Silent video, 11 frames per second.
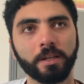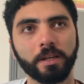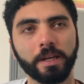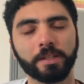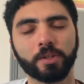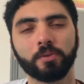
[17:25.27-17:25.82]

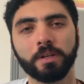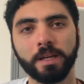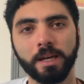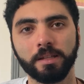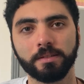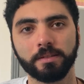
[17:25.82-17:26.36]
It
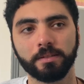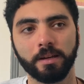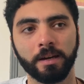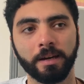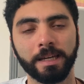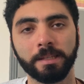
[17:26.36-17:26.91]
creates
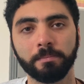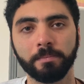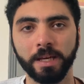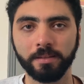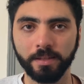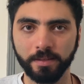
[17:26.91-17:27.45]
a
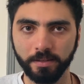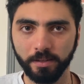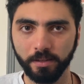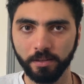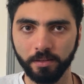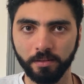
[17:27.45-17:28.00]
dependency
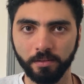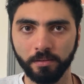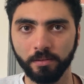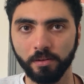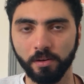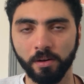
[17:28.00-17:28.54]

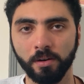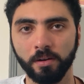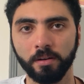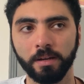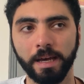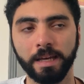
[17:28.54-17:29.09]

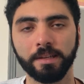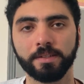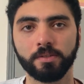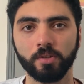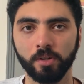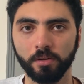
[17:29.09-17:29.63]
on an
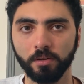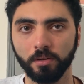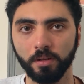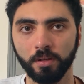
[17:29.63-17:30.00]
external